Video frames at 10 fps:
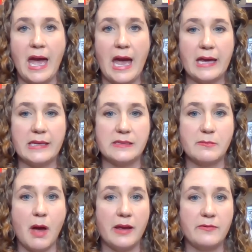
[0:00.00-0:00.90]
has, in
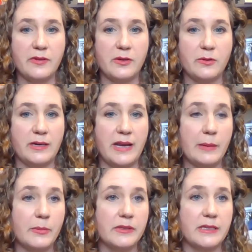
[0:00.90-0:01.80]
my view,
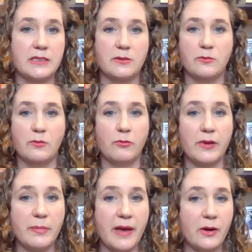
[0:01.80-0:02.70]
enabled it to
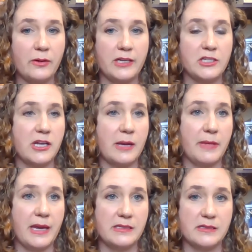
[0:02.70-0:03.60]
rebound each time
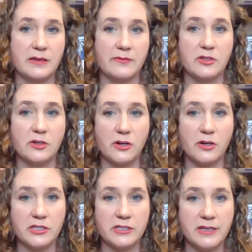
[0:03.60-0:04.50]
cases have
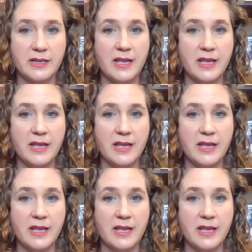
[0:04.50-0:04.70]
surged.